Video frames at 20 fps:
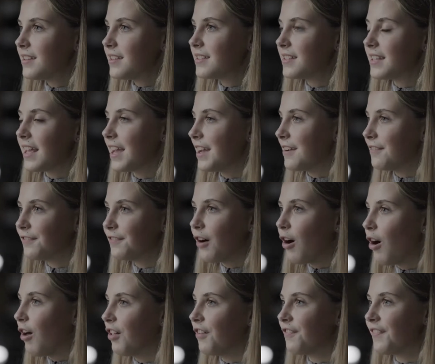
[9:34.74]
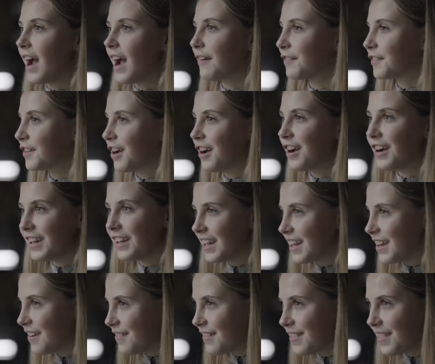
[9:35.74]
save all of Africa and
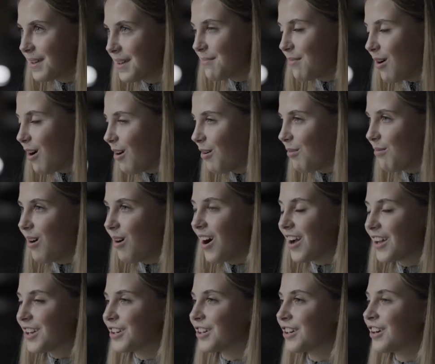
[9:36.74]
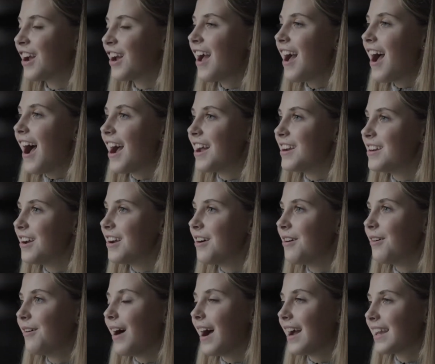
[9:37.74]
get them all water, I
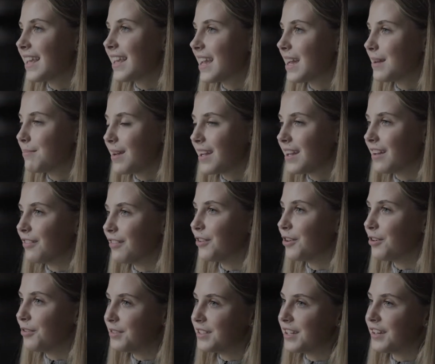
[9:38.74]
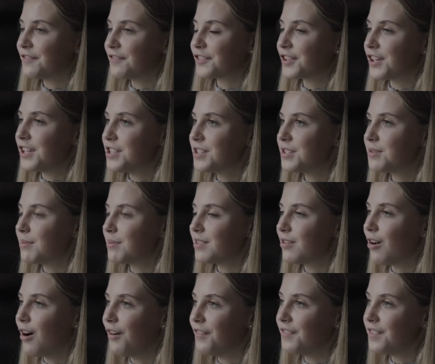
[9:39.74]
know I can make a little difference with
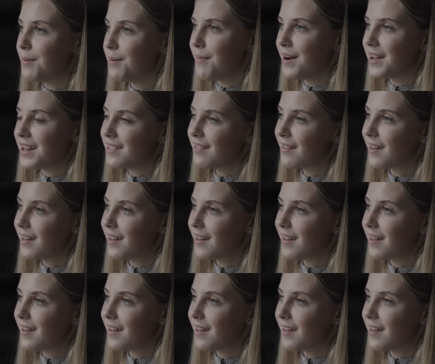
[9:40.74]
all of the money